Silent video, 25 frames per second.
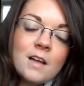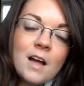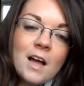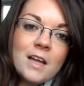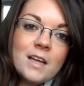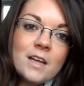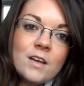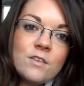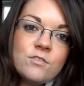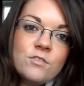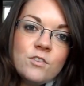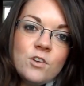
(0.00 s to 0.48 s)
I
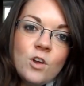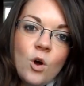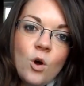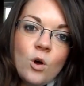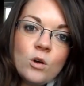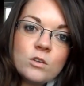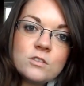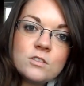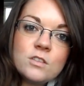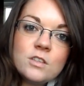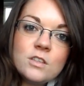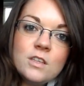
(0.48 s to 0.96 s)
have
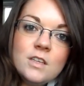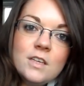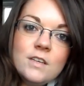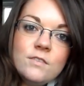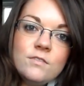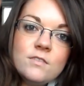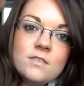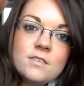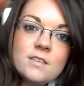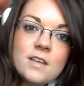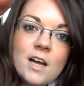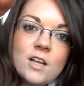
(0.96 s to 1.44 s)
not
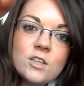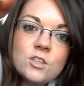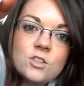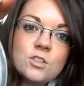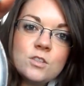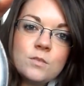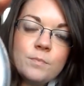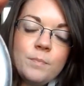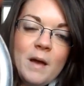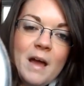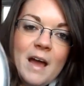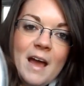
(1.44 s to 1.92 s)
even
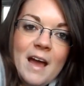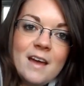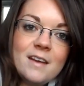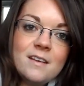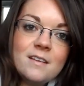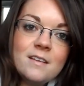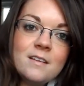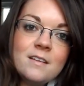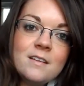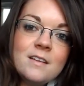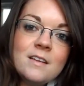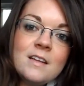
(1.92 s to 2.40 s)
touched the
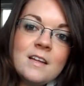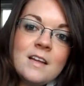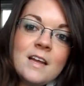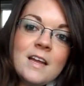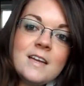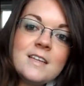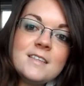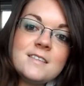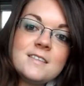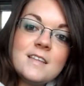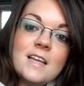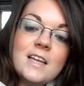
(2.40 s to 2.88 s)
pan.
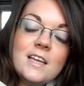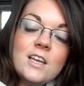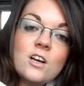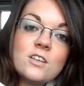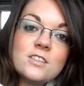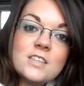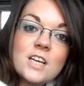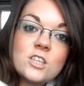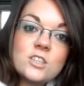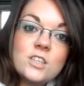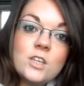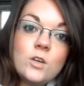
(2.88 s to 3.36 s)
It
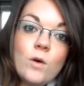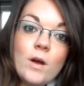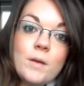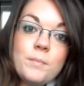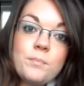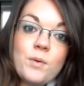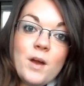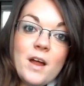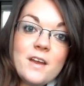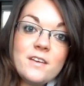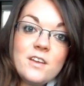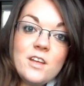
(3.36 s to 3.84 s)
looks actually quite
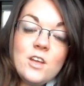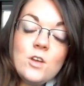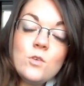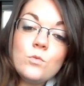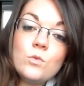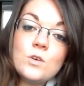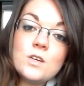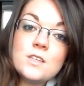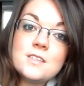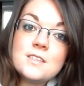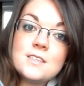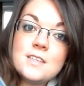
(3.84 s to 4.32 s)
brand new,
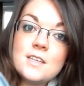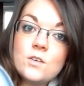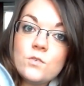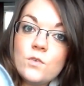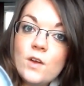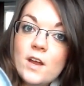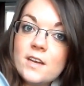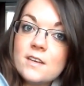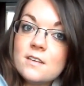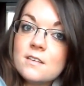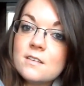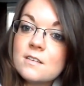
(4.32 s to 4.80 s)

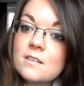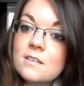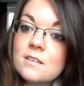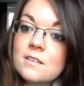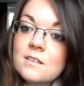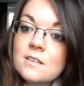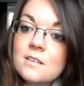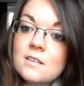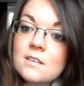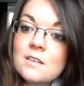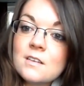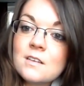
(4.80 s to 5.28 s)
considering.
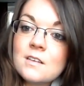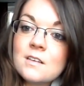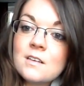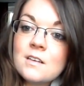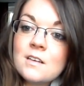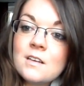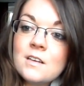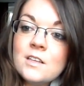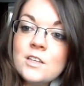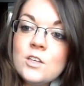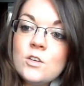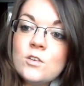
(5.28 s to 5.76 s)

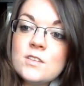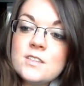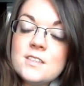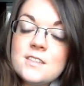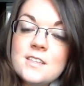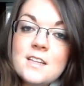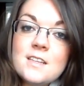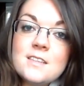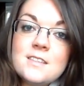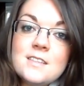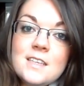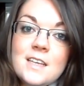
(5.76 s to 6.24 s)
You can
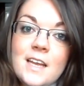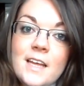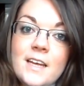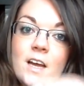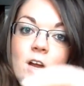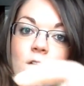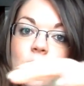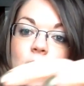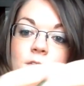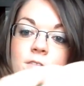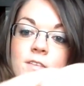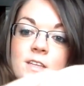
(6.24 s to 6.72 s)
still see, like,
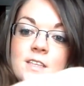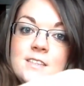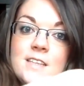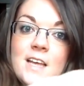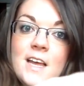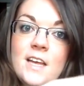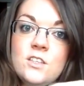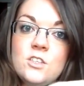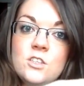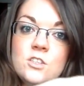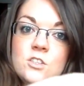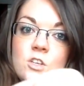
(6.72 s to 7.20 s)
around these
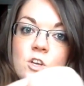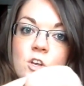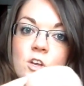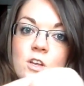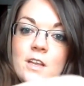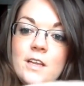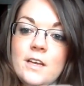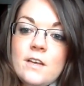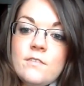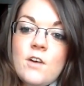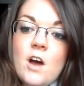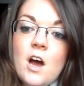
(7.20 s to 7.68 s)
edges here,
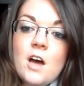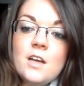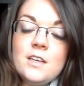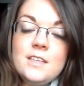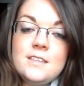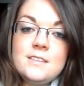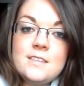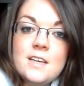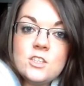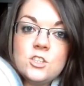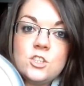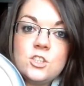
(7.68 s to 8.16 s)
like, I've hardly
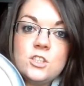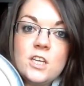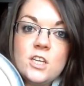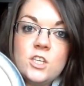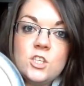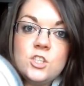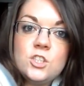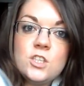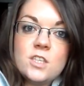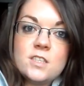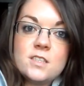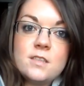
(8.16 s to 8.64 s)
touched it.
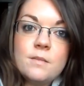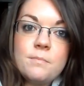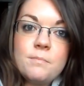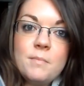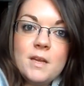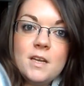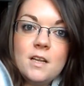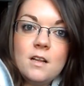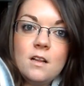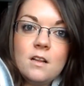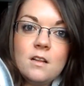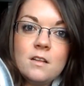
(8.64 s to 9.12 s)
It's just the
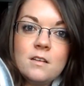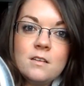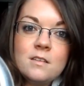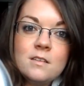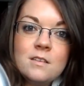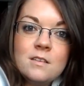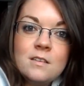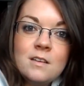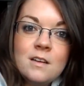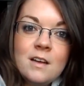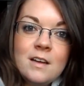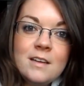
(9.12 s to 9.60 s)
middle.
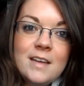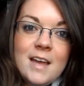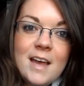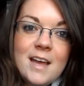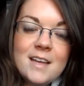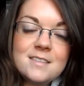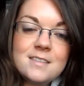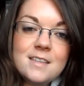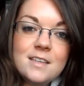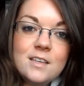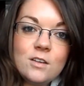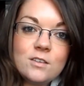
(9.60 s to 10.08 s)

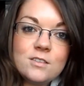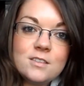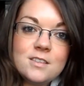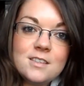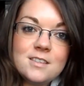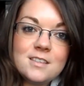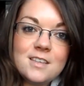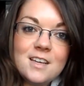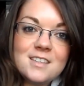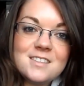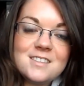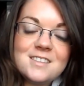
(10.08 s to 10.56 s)
Yes, it looks
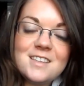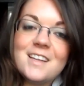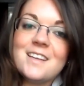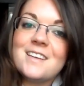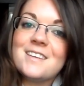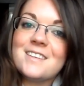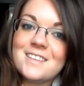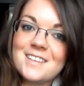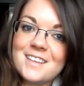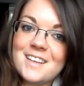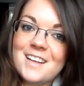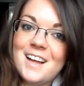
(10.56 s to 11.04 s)
disgusting.
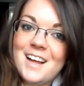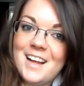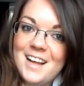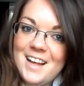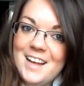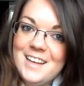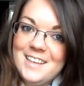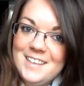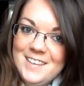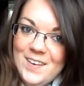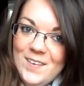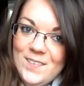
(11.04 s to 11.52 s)

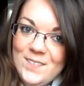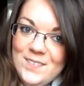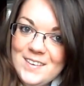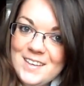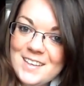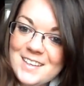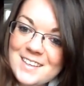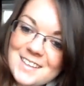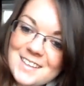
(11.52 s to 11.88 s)
I know.